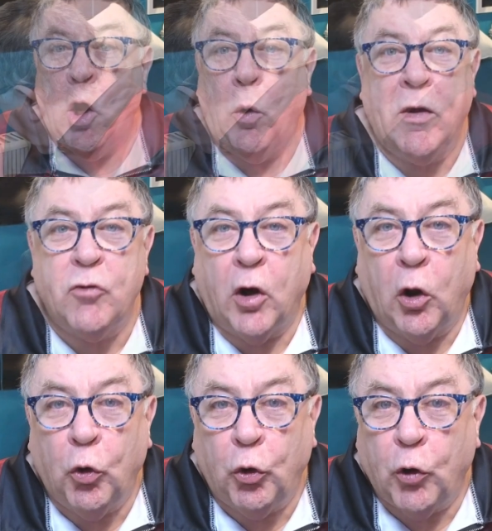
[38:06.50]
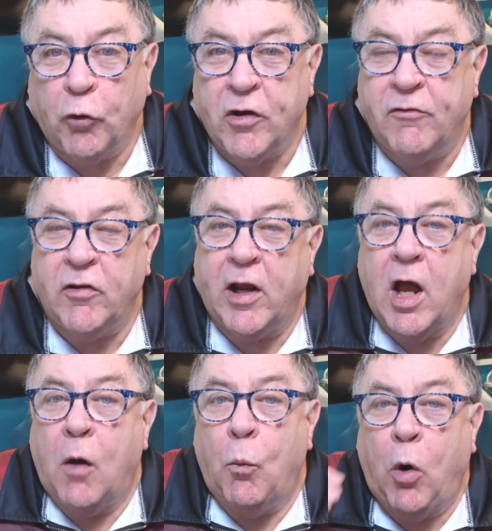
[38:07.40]
know it's going to look grotty to
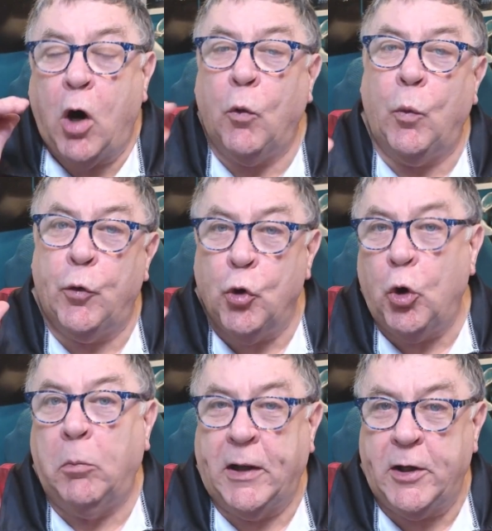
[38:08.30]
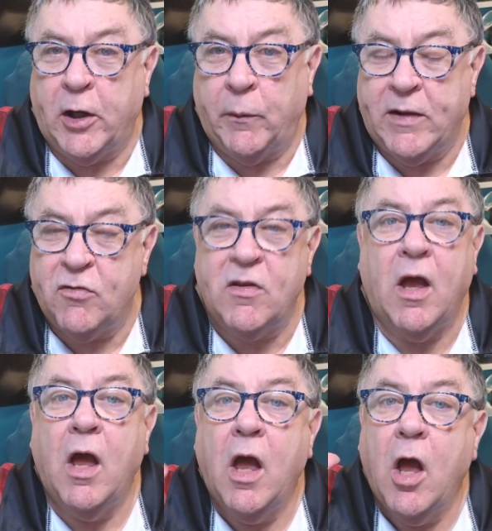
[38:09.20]
you, and what I would normally do is,
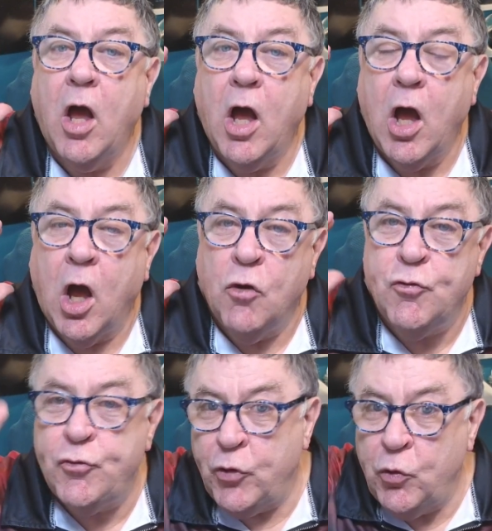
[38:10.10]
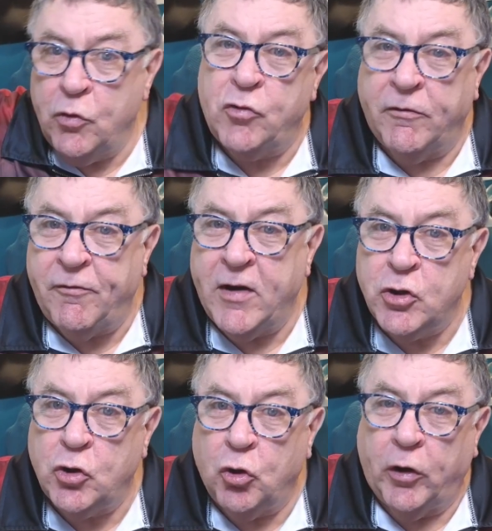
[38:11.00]
as soon as you
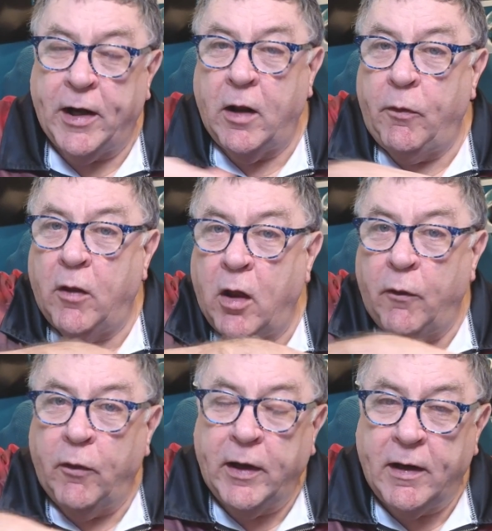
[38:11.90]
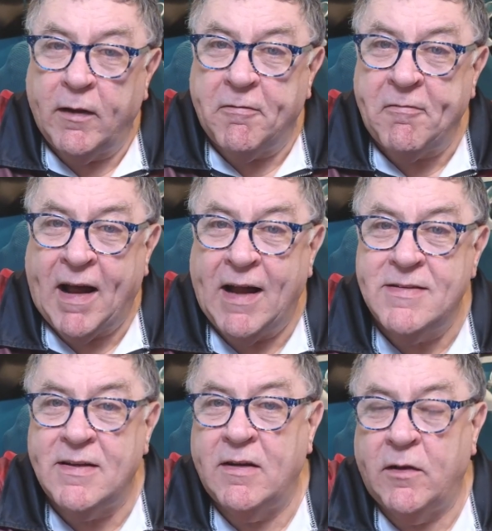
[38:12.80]
finish cooking and the
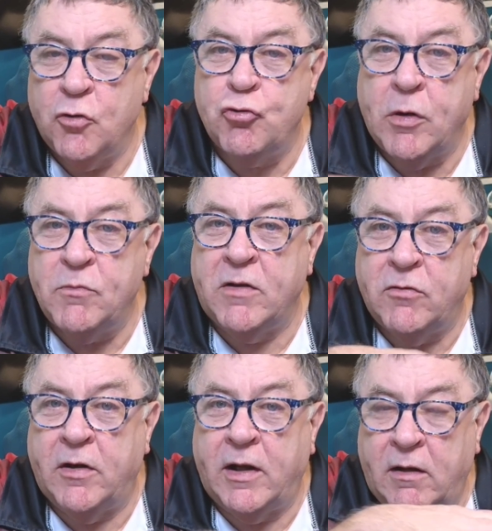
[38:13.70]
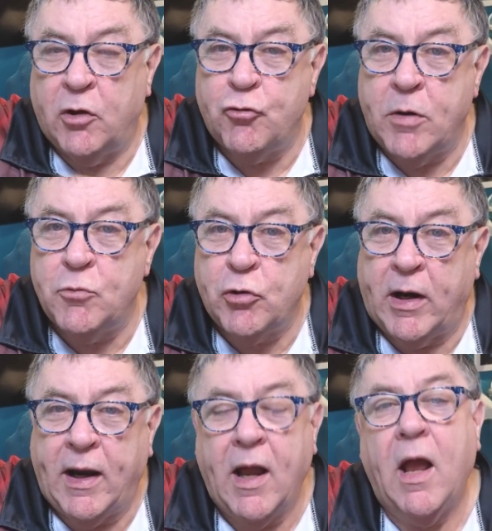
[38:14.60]
fat that's dripped into the drip
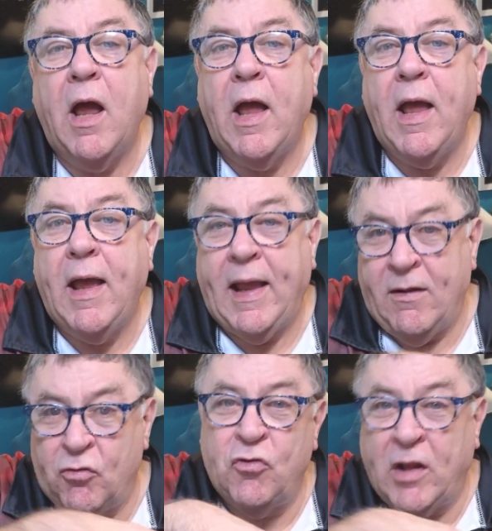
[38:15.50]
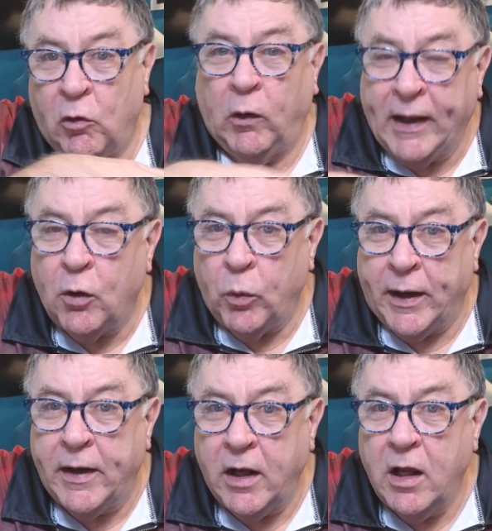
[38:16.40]
tray is still
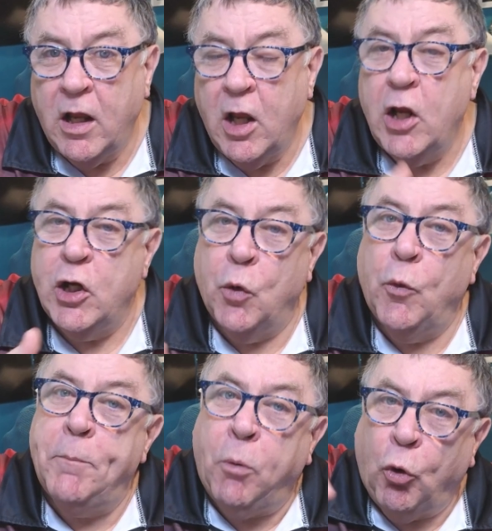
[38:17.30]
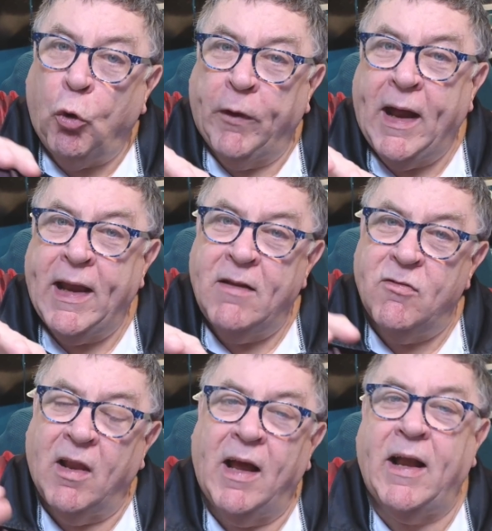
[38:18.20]
liquid, you would pour that
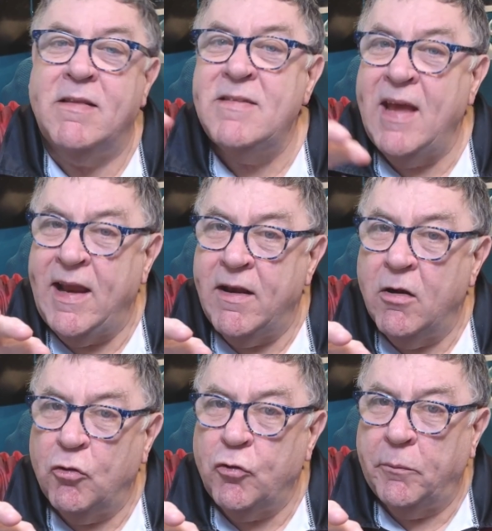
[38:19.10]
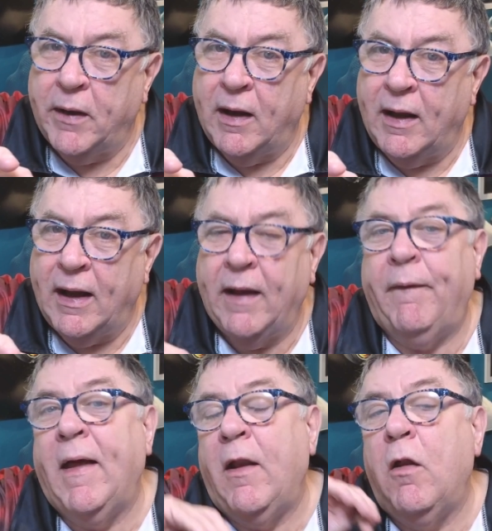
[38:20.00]
into like a tin or something like that,
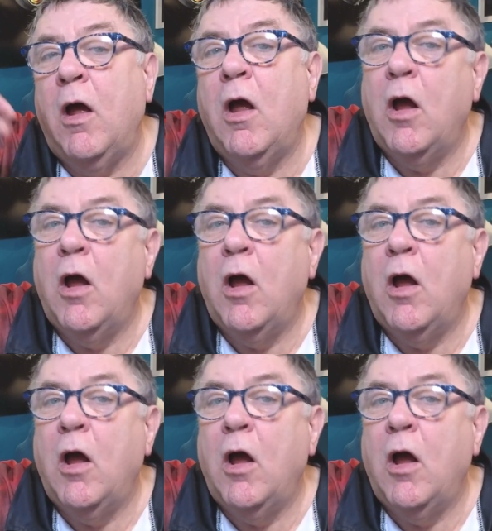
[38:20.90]
and then